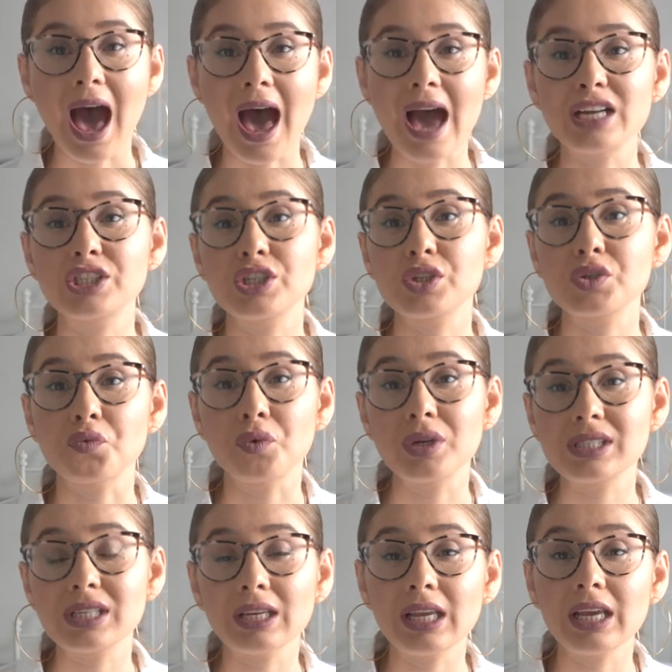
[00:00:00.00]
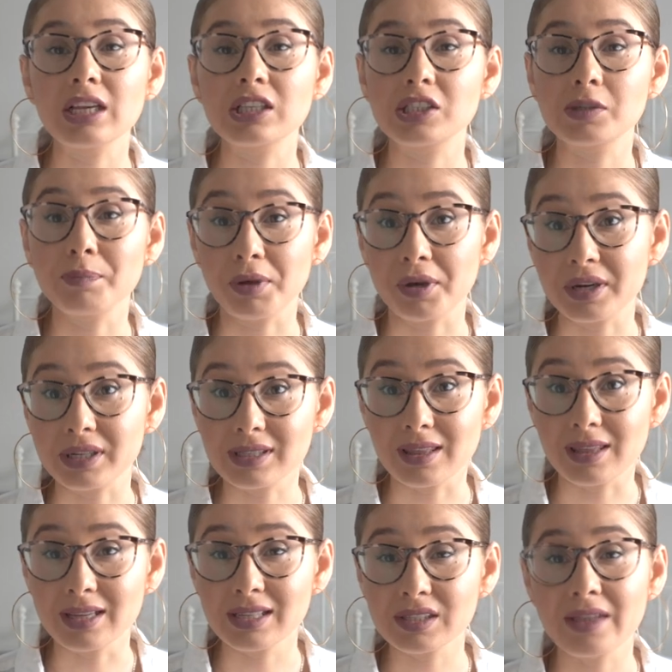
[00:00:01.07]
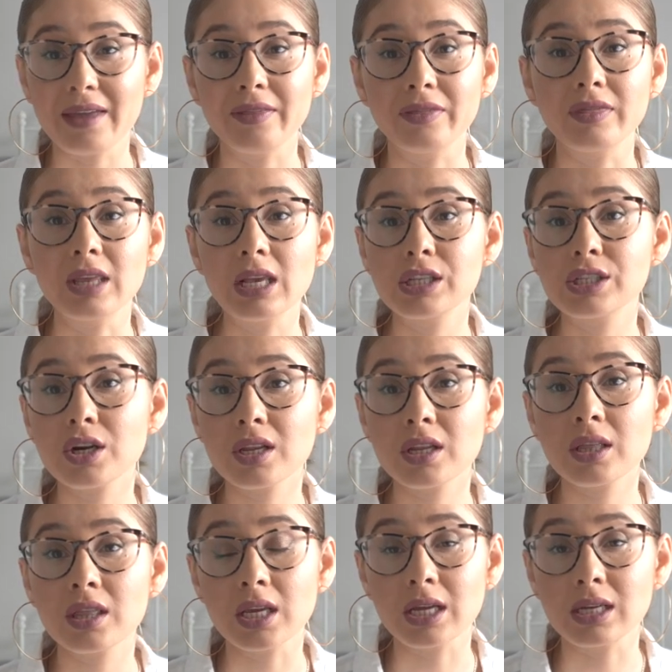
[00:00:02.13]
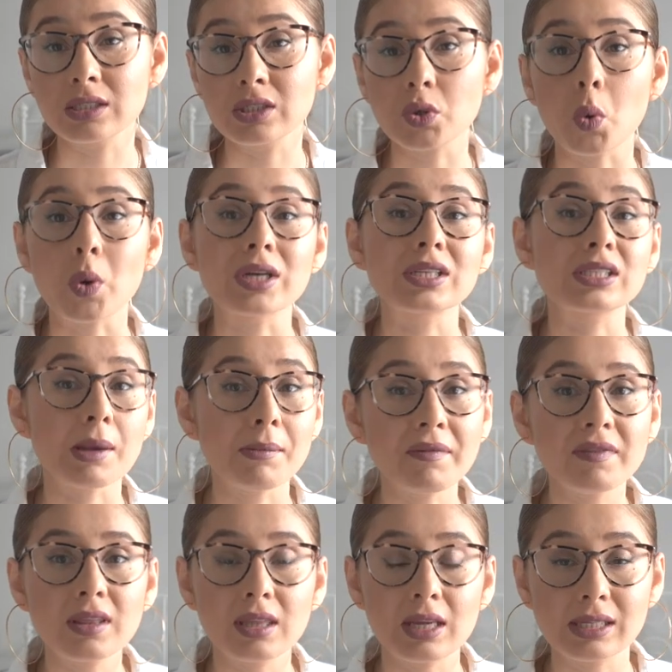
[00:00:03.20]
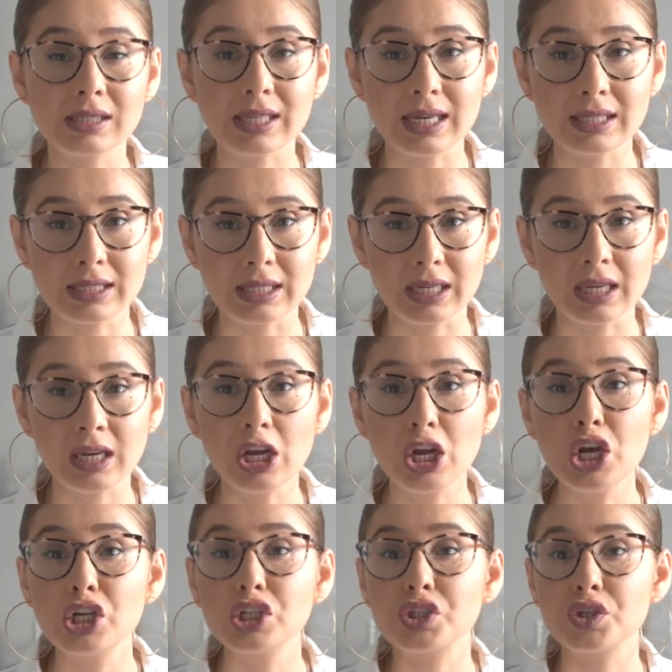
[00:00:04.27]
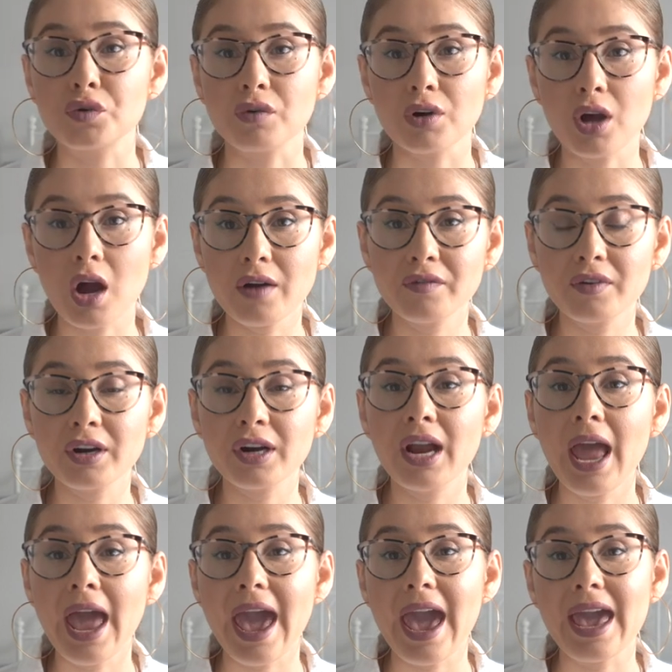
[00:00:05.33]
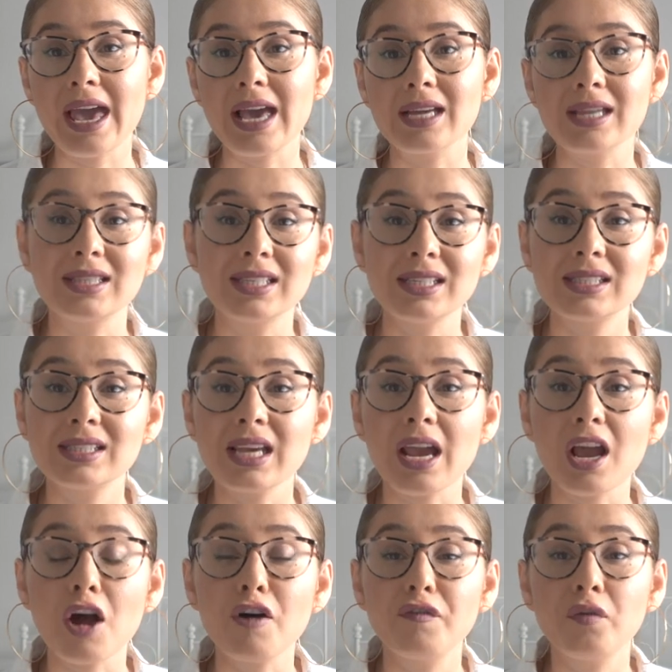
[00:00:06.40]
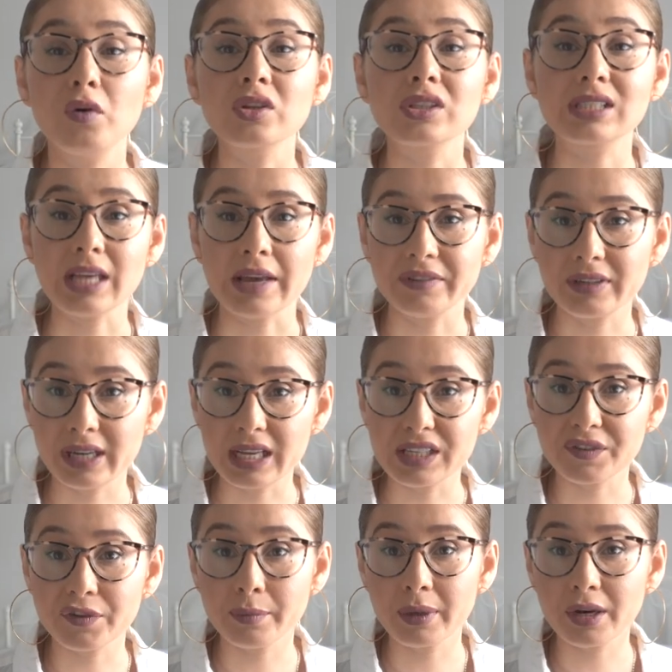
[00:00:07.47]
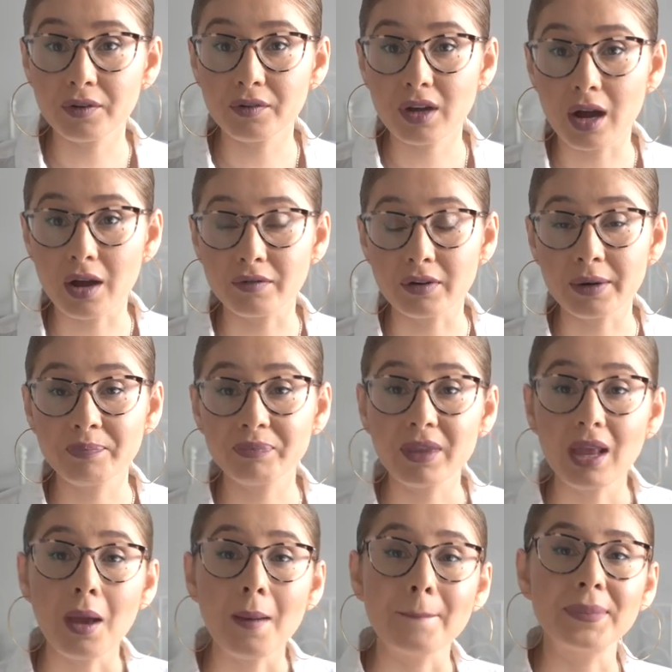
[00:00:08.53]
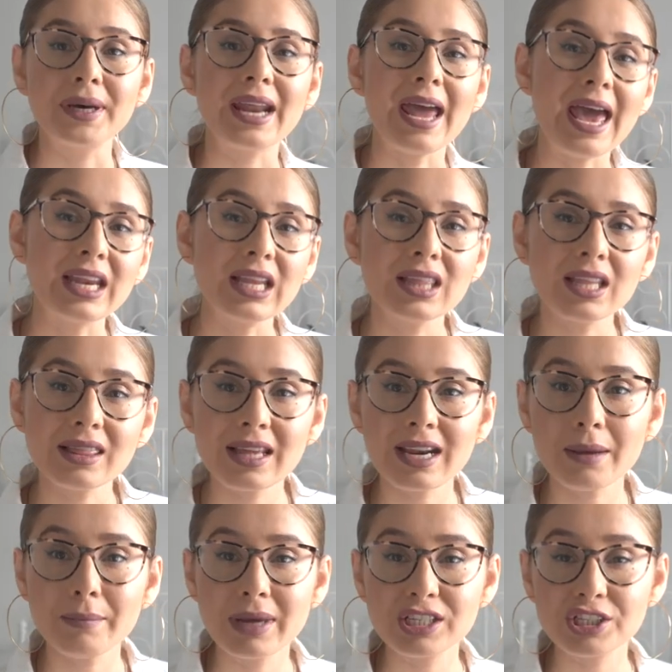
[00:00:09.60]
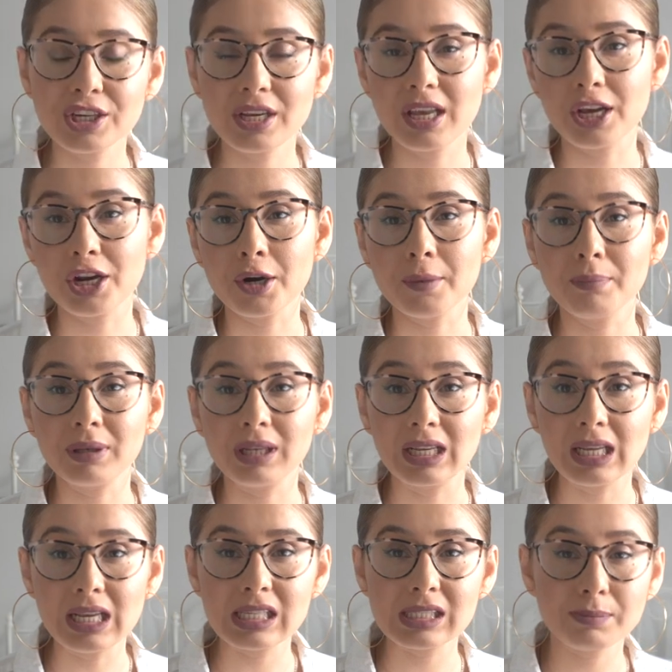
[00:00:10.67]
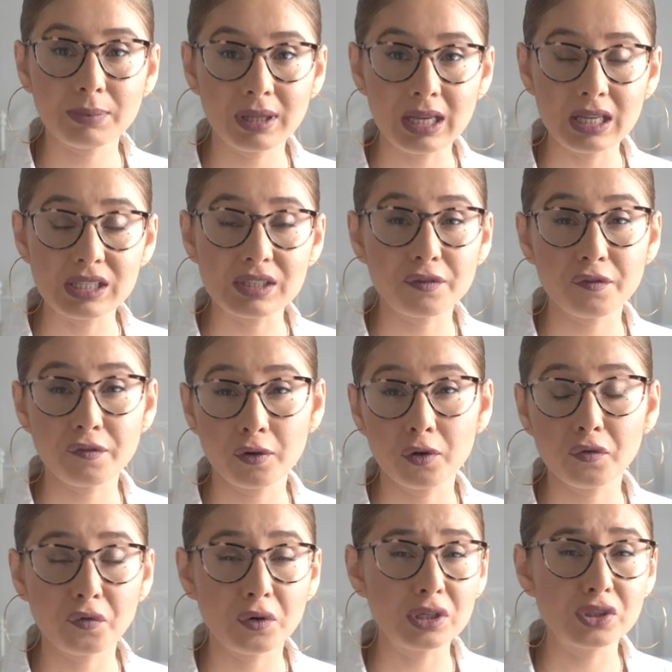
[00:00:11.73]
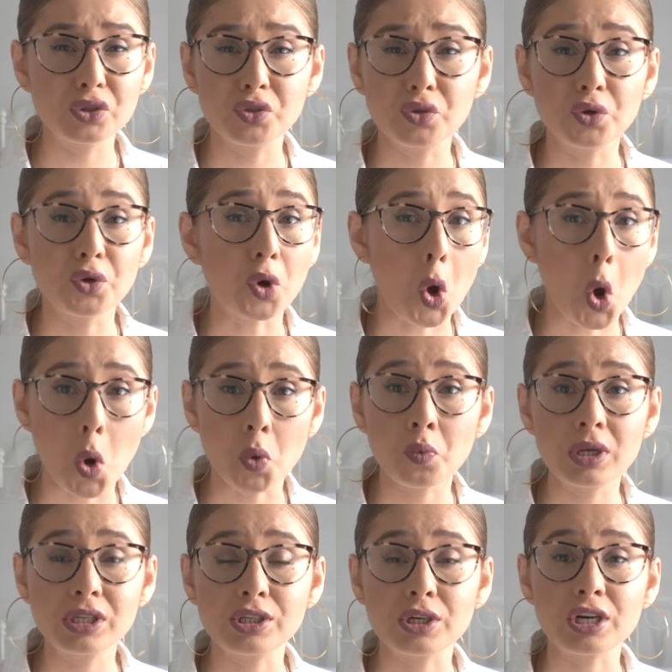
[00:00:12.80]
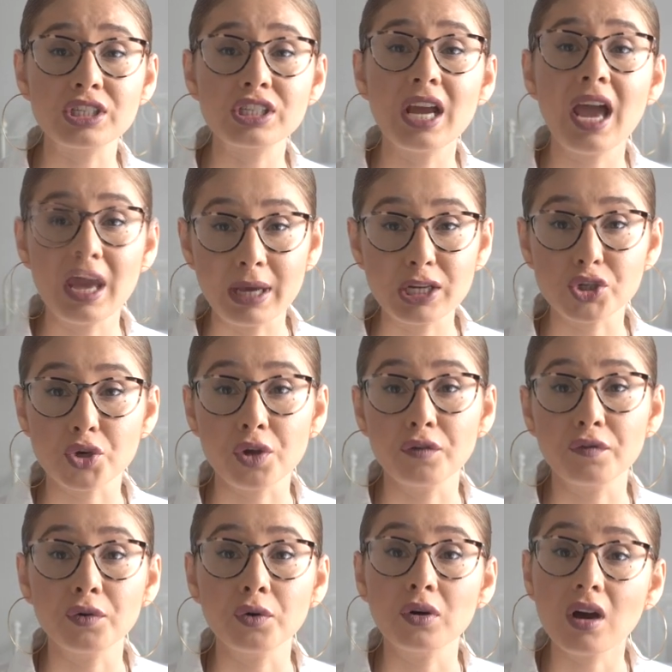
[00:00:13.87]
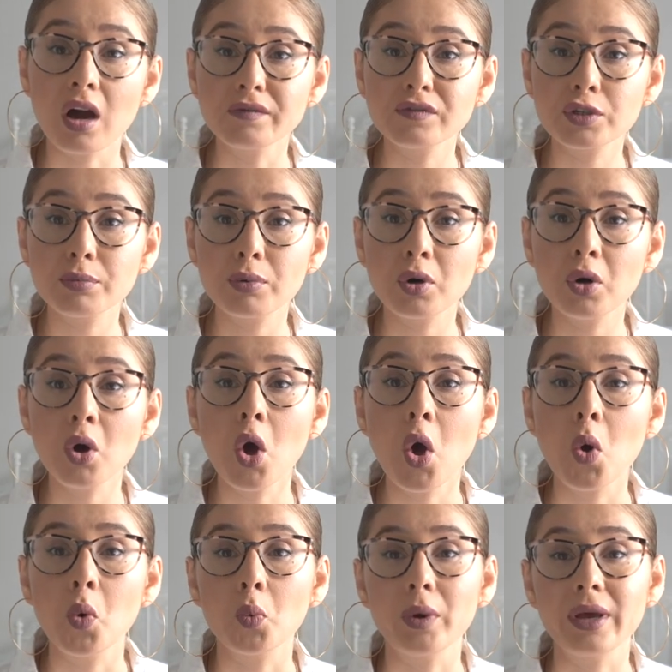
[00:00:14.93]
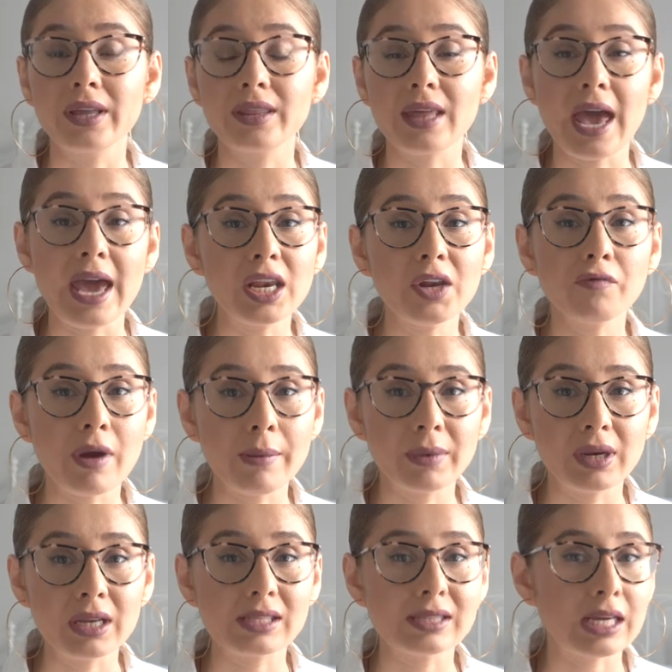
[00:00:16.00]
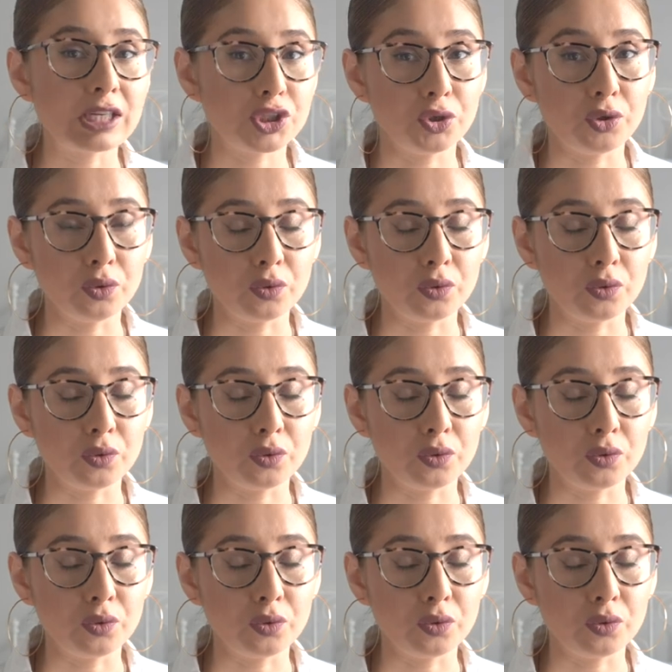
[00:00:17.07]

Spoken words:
I just recently experienced this and these are the things or some of the things I did to recover, and it did take a full 7 days for me to recover. But anything that I mention here, please feel free to do your own research. Make sure you feel comfortable with any remedies that you